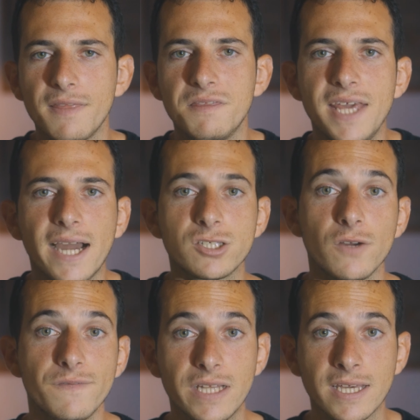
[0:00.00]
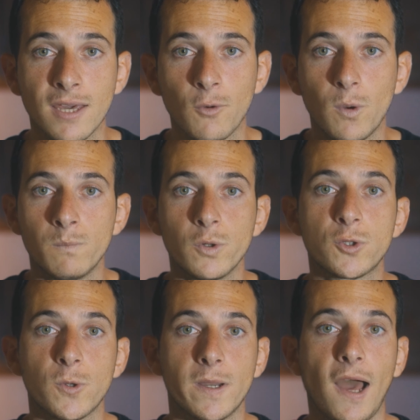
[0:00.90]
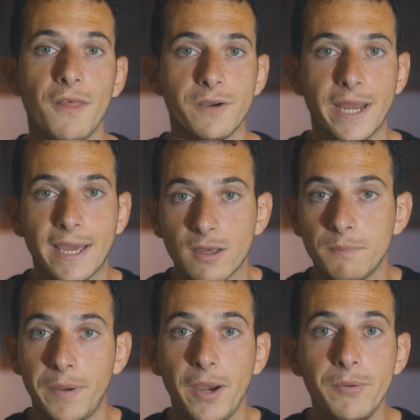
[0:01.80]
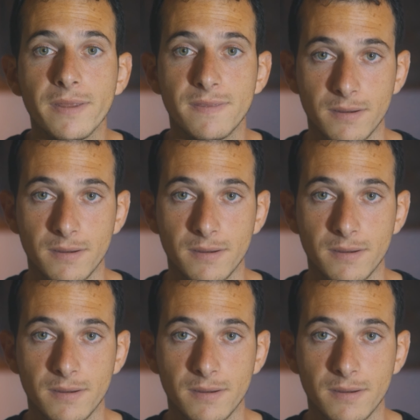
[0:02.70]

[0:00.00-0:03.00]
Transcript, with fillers: The act of linking one book to another and comparing